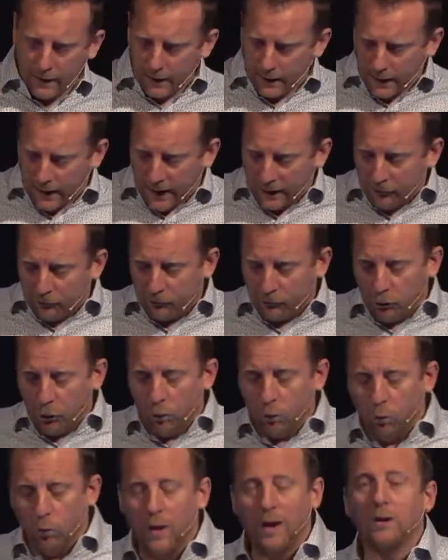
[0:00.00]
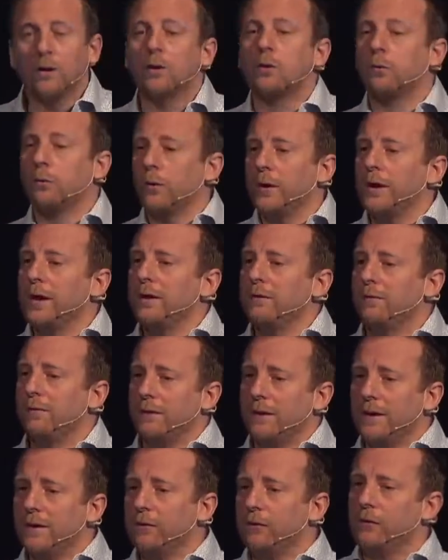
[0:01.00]
And so while grief
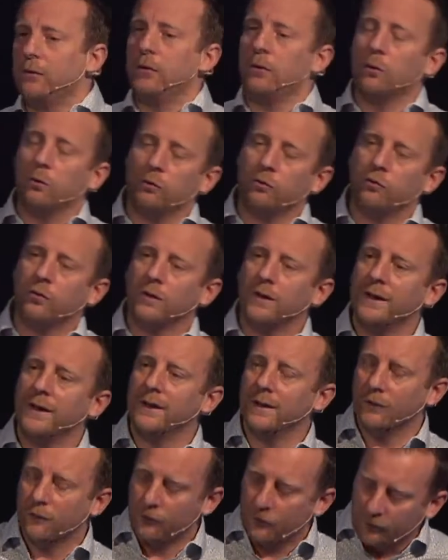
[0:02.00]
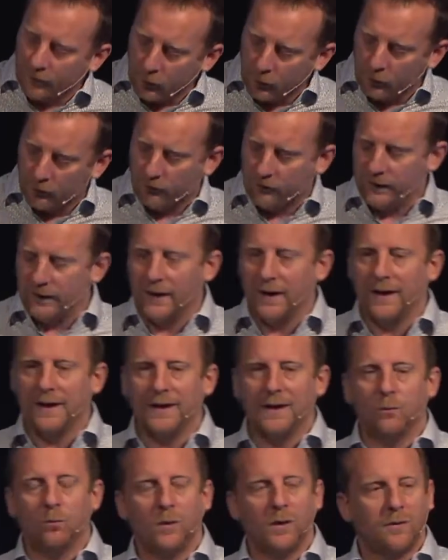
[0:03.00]
is usually
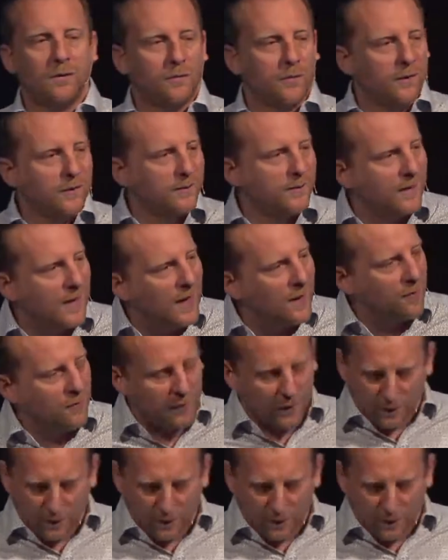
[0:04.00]
associated with the death